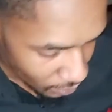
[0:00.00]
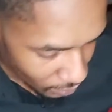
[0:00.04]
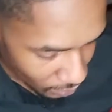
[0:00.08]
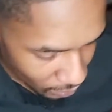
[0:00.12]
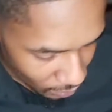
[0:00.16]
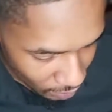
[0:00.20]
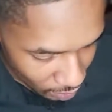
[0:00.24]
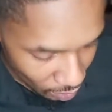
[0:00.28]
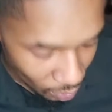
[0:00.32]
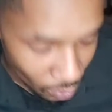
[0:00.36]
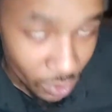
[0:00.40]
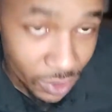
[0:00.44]

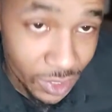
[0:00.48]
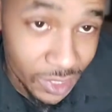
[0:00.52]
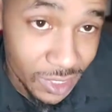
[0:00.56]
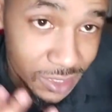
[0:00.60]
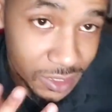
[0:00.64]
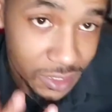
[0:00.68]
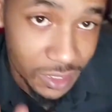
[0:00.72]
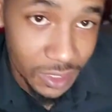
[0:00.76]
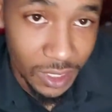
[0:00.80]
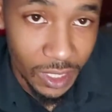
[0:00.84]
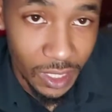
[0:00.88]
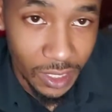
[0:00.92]
Or
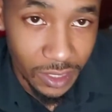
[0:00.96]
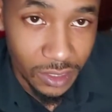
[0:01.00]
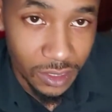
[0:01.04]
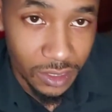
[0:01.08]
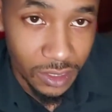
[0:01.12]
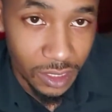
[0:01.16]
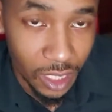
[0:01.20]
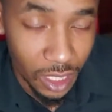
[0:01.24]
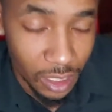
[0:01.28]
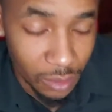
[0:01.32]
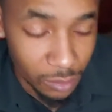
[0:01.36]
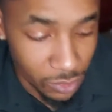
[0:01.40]
disconnecting
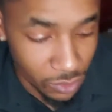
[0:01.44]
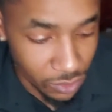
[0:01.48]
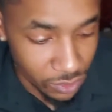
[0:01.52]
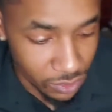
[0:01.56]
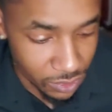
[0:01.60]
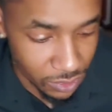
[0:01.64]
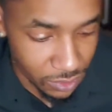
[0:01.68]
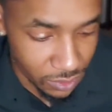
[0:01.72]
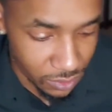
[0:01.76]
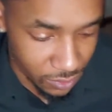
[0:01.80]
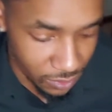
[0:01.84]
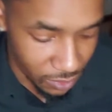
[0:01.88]

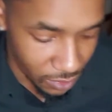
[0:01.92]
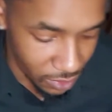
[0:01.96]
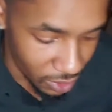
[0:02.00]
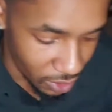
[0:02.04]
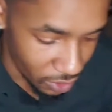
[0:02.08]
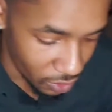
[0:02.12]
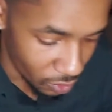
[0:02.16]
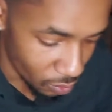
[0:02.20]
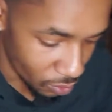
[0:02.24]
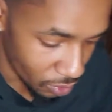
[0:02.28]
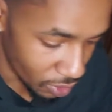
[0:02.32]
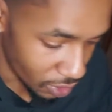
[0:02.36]
cables,
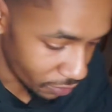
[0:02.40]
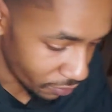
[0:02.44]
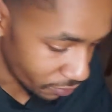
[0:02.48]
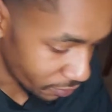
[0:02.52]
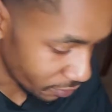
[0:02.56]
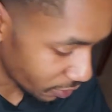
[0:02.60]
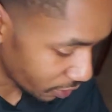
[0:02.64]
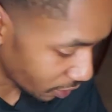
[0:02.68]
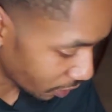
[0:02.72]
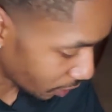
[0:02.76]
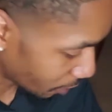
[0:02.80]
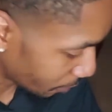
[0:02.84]
another word for
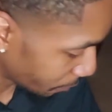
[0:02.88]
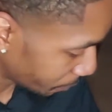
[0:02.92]
that.